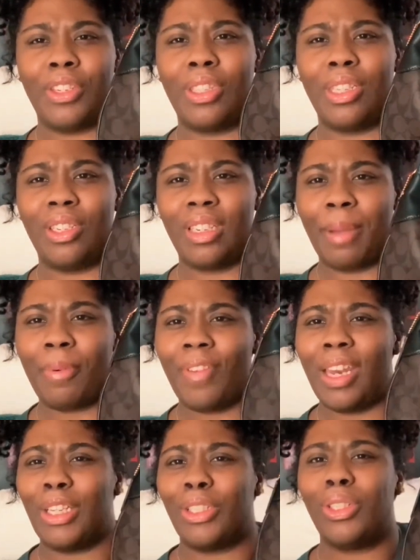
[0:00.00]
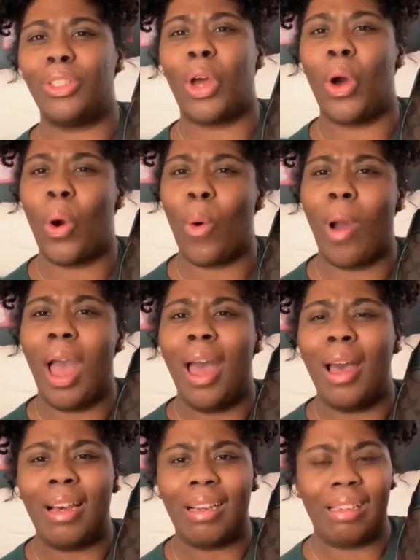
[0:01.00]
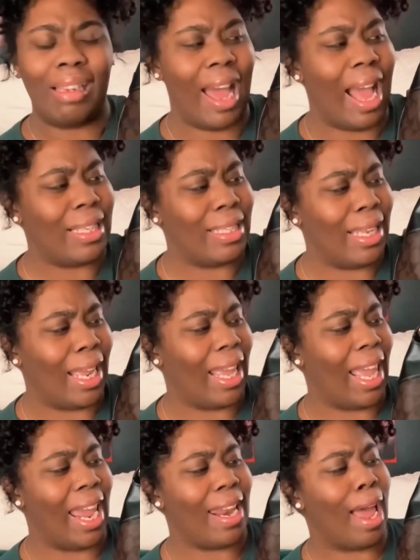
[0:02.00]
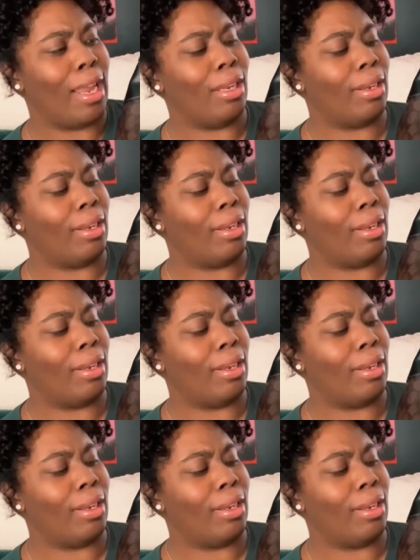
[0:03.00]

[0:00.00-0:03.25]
The shape of it is so classic, and I